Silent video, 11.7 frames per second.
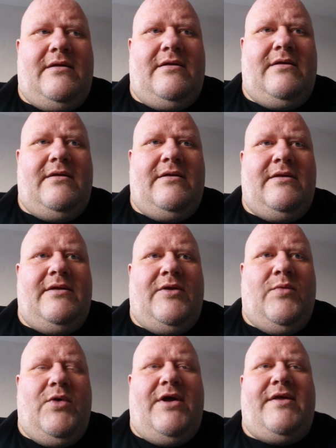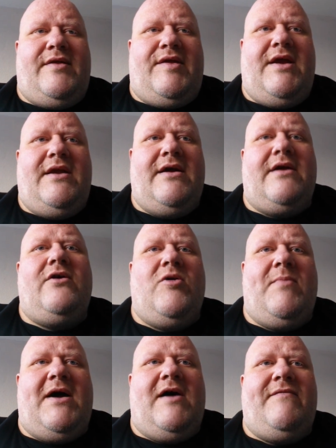The worst thing that can come
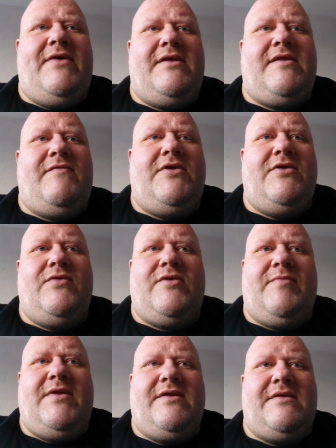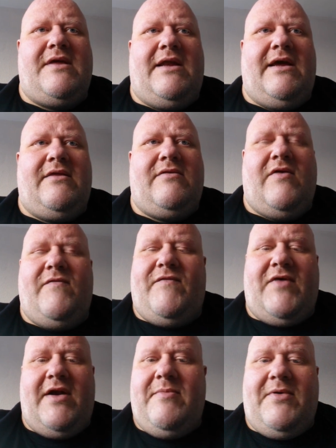out of it is if you do something silly. So for
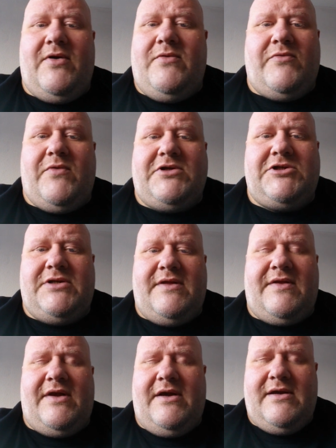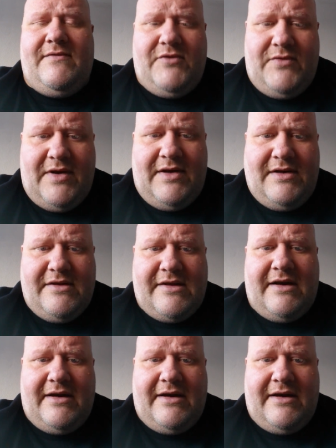anybody who's watching this thinking of doing anything silly,